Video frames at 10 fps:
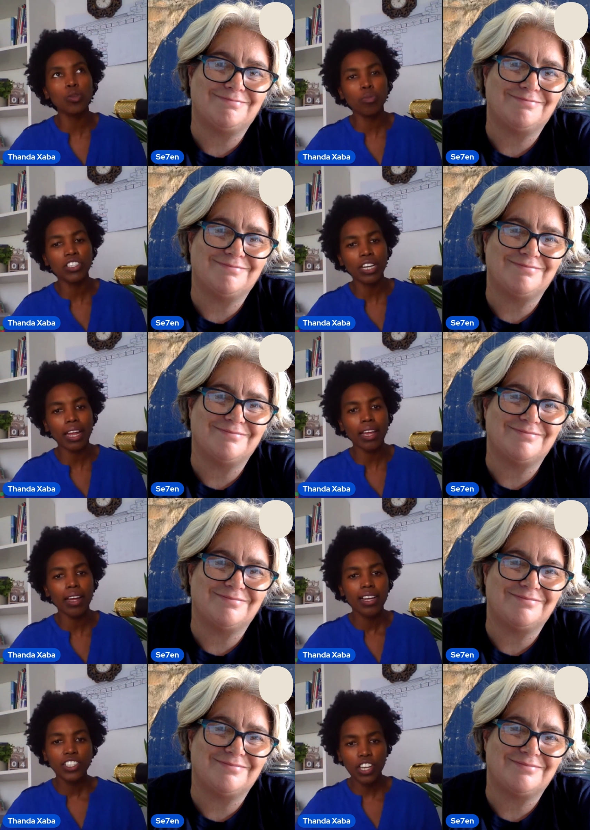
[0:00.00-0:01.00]
Speaker 1: to matric?
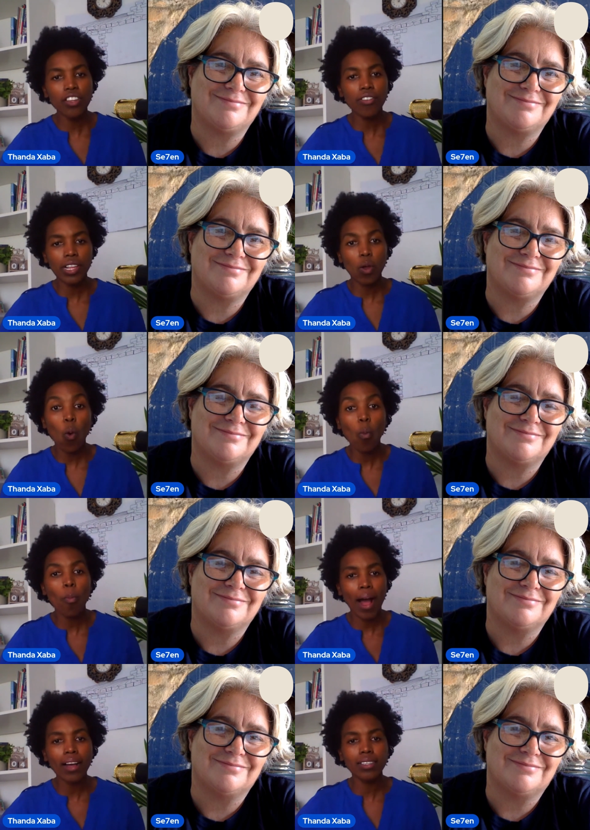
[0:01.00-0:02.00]
Generally,
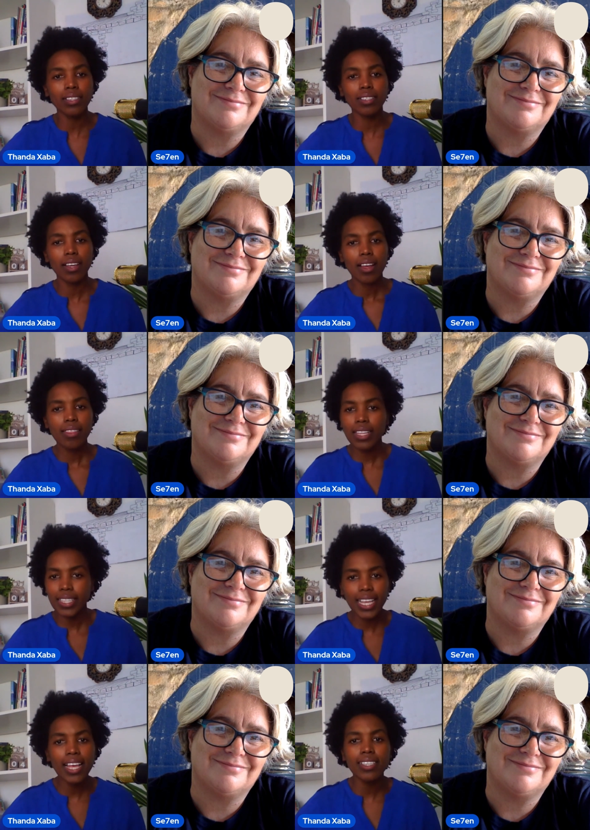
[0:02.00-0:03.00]
who marks
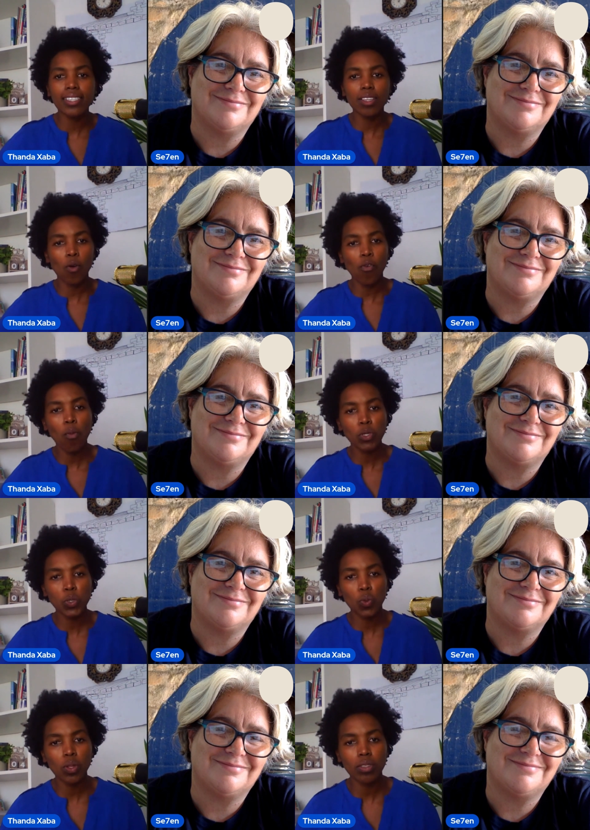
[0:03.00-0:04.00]
the tests of
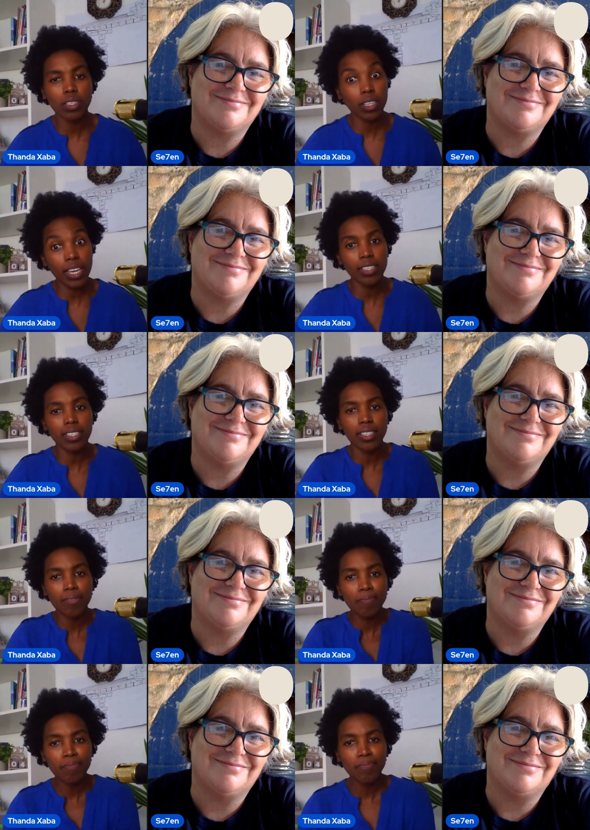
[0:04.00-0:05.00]
homeschool kids?
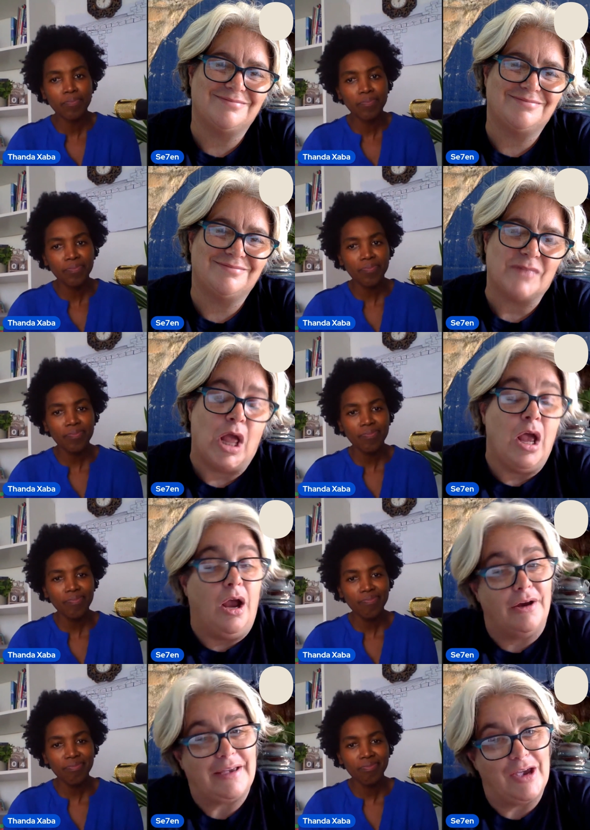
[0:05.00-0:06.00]

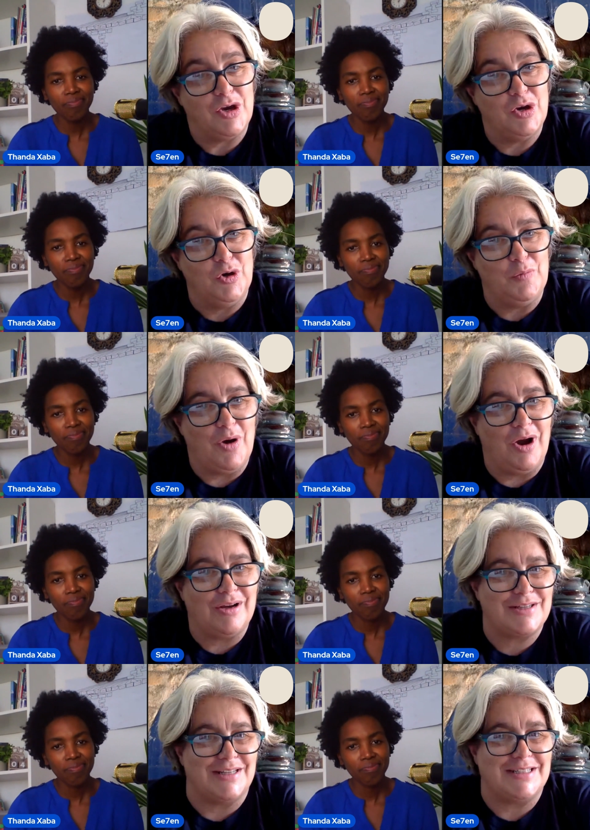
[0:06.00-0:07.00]
Okay,
Speaker 2: who
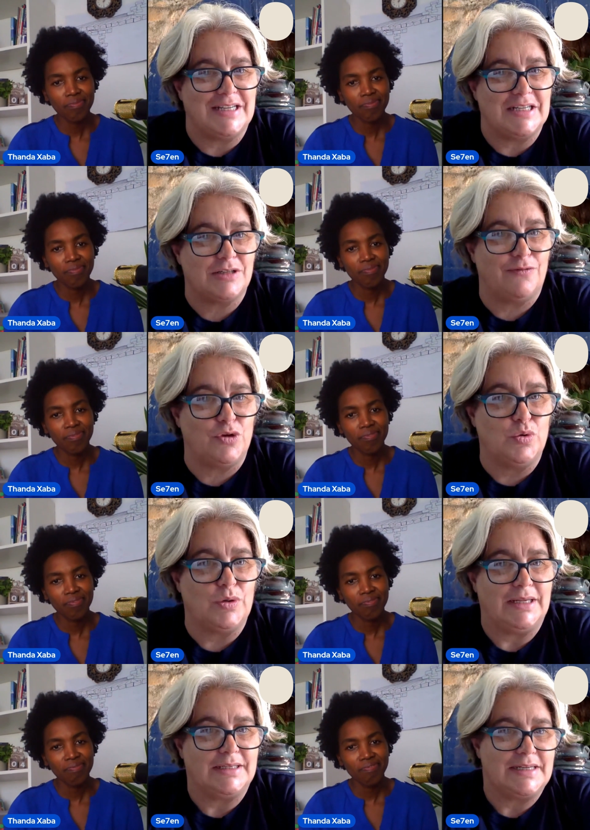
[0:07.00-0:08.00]
marks the tests of your
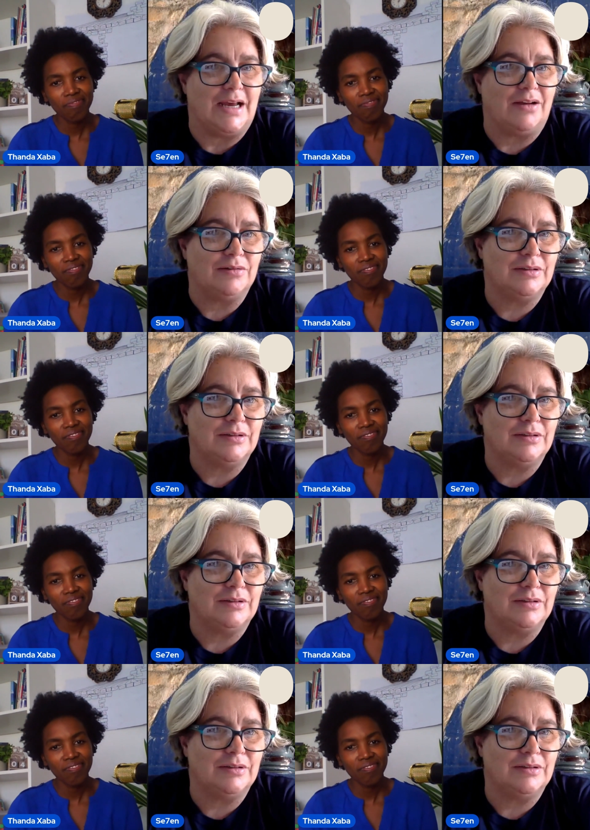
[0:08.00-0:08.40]
kids now?